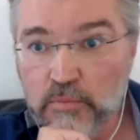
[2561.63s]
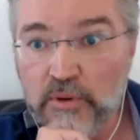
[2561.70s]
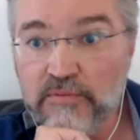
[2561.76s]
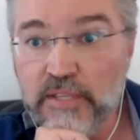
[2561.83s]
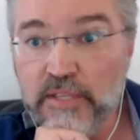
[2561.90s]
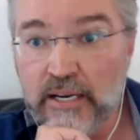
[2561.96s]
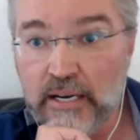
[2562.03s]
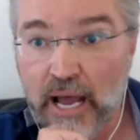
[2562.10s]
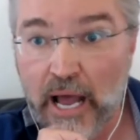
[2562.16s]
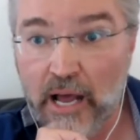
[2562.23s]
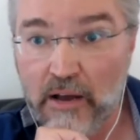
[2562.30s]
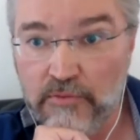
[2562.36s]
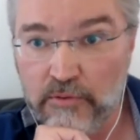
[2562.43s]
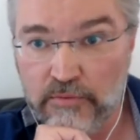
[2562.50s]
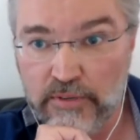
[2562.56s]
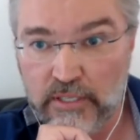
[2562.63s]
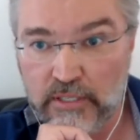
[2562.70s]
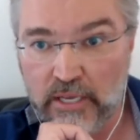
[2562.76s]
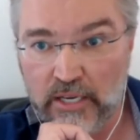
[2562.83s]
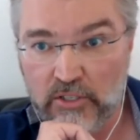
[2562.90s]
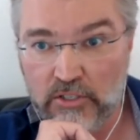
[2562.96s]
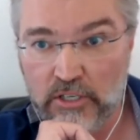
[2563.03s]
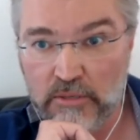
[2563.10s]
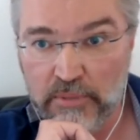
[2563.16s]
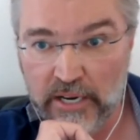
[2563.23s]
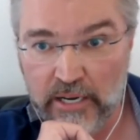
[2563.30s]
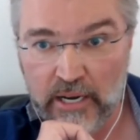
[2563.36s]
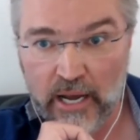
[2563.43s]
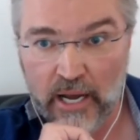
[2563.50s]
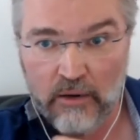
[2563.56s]
We've done half of it actually by
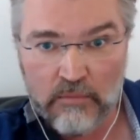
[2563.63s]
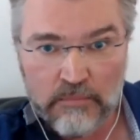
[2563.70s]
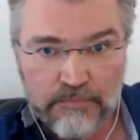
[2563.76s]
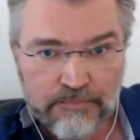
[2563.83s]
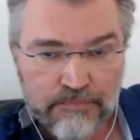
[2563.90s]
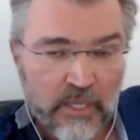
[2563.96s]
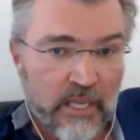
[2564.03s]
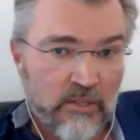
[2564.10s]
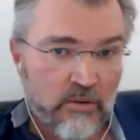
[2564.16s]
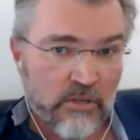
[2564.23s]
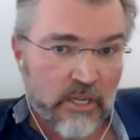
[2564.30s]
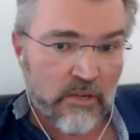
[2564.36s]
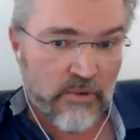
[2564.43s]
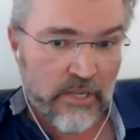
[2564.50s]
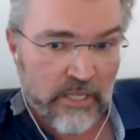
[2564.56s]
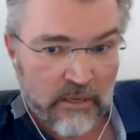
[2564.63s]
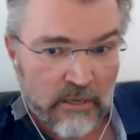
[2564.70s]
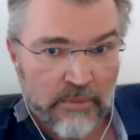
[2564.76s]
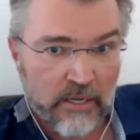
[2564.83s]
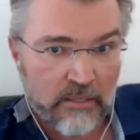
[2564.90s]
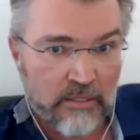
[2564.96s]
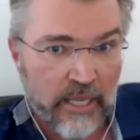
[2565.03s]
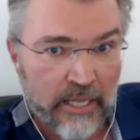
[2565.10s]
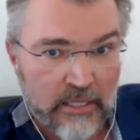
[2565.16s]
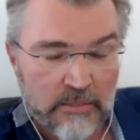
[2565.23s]
now, and you can read about that.